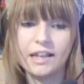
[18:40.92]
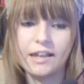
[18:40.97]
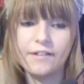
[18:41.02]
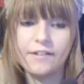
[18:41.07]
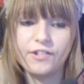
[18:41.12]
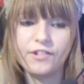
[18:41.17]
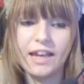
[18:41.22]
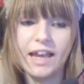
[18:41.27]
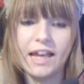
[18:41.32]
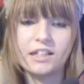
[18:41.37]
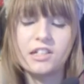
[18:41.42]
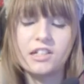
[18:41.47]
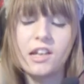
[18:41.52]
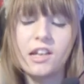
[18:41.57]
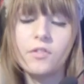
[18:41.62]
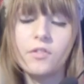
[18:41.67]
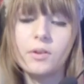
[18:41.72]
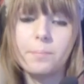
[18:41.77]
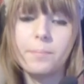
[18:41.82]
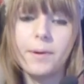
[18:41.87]
if we had
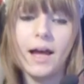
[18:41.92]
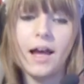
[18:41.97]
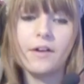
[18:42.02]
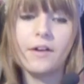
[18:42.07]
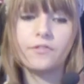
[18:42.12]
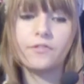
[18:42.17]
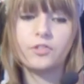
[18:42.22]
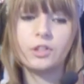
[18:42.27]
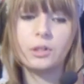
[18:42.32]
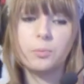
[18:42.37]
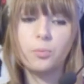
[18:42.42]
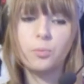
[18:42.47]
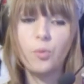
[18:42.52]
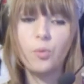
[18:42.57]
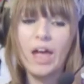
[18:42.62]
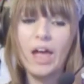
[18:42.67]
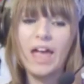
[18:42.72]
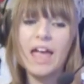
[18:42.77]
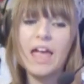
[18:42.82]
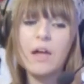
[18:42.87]
another bathroom,
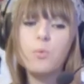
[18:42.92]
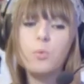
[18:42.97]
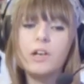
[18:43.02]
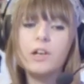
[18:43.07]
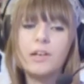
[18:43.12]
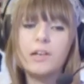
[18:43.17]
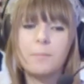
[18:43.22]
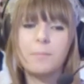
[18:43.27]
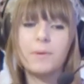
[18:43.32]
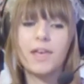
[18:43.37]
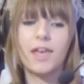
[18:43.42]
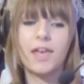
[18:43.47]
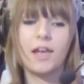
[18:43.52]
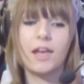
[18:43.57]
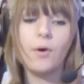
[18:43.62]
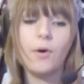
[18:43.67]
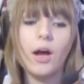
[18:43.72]
where would it be?